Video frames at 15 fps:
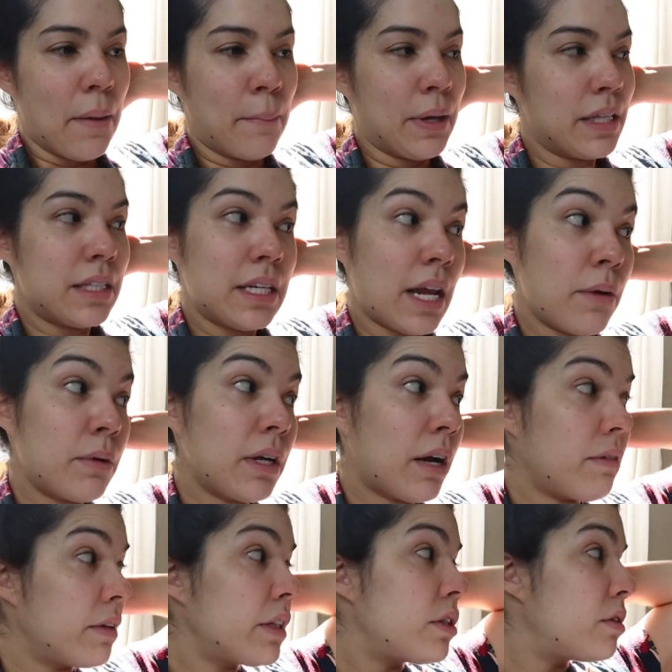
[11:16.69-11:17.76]
But today we're
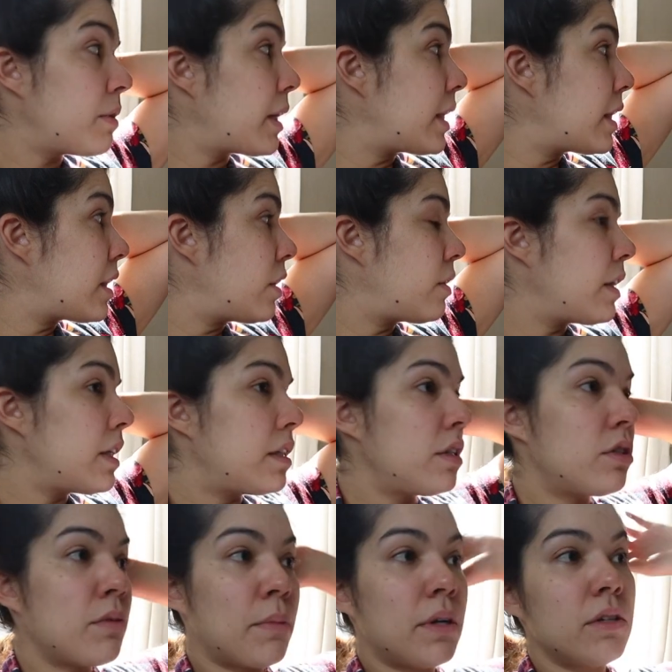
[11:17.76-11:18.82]
not really doing anything
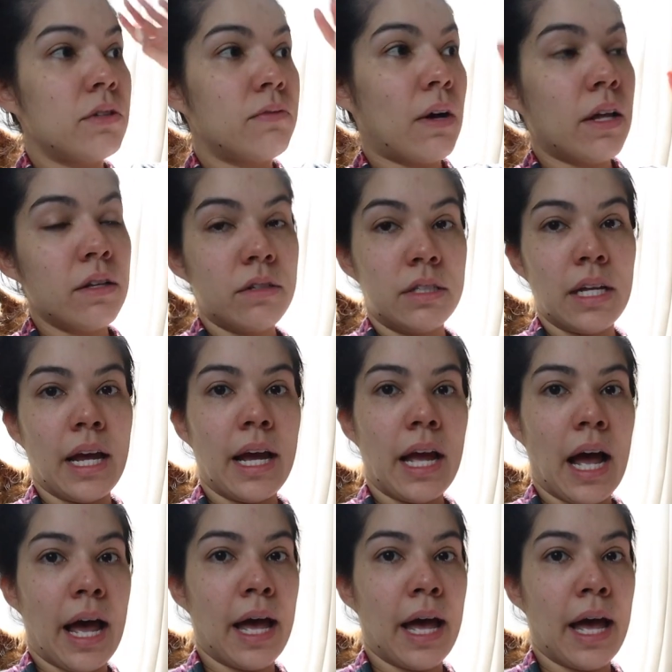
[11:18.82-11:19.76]
crazy. Tomorrow's Father's Day.